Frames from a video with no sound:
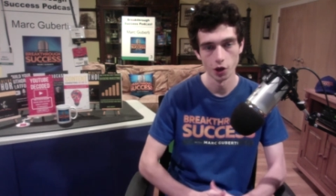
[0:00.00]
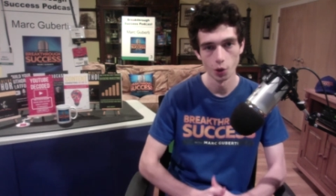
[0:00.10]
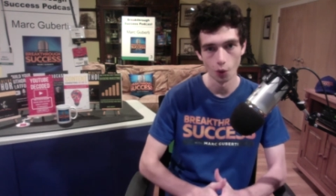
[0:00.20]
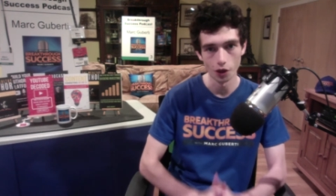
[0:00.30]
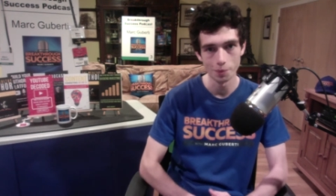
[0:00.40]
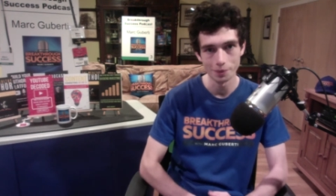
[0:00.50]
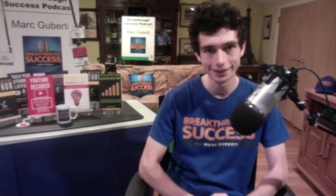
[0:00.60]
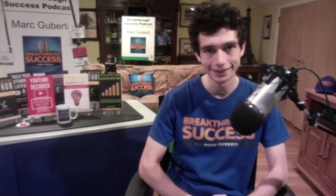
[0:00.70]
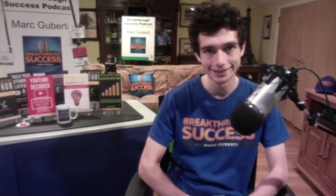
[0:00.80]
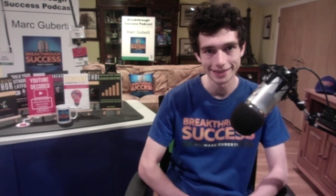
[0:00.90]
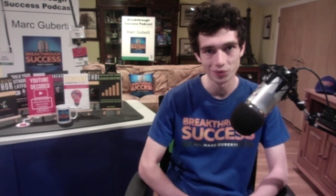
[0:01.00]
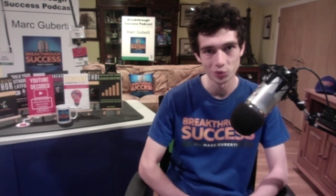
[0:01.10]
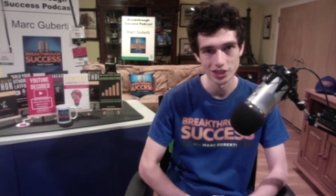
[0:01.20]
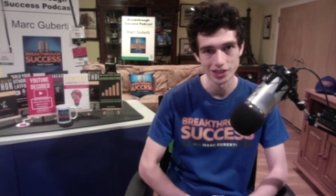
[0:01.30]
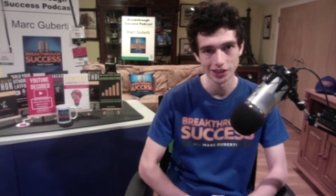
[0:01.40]
One of the big things that
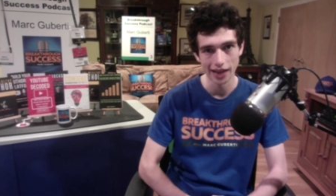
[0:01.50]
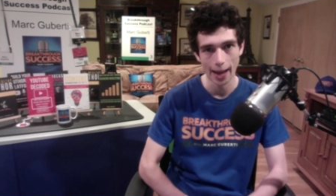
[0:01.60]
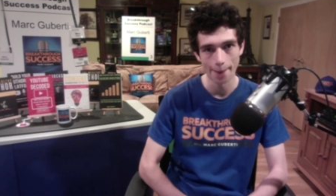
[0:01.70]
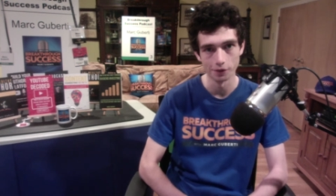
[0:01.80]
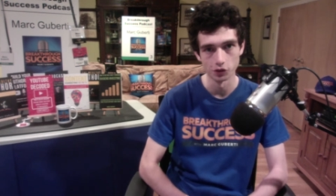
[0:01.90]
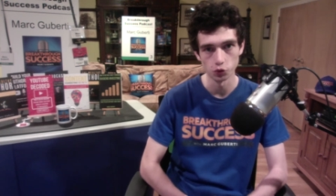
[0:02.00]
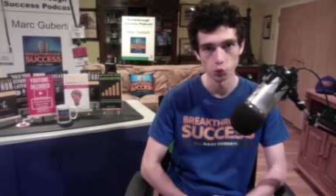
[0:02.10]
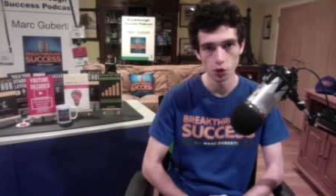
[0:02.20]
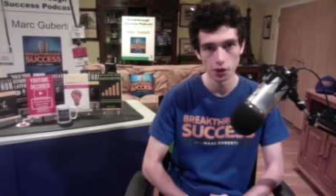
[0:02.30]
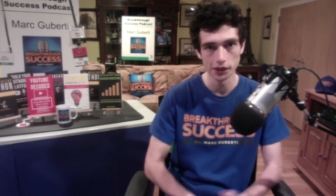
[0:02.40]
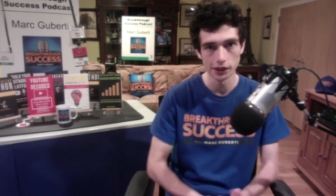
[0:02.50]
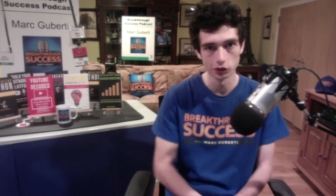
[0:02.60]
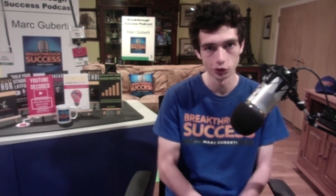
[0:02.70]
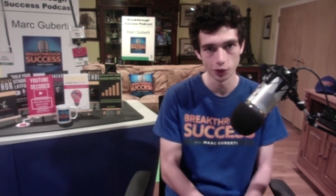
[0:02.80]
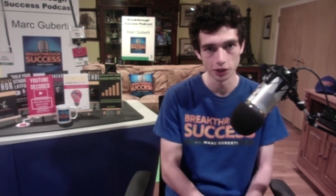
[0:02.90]
recently happened with
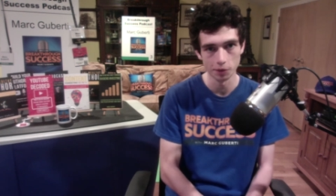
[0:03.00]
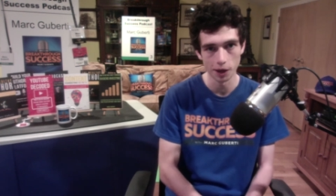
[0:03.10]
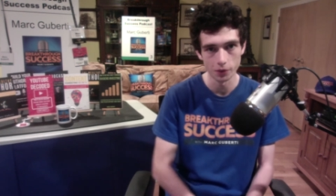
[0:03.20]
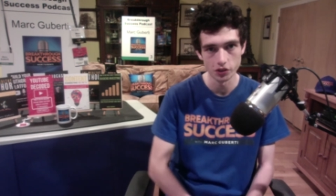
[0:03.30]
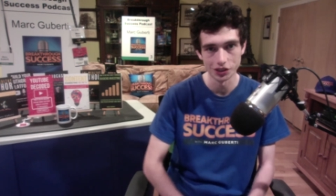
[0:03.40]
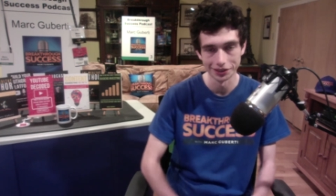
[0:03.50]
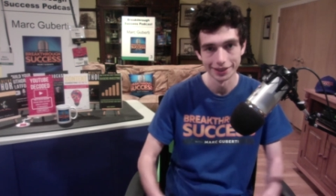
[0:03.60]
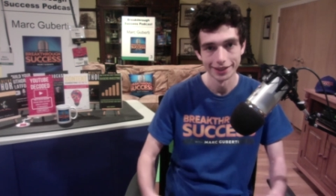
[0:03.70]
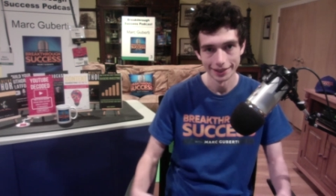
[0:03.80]
Kindle Direct Publishing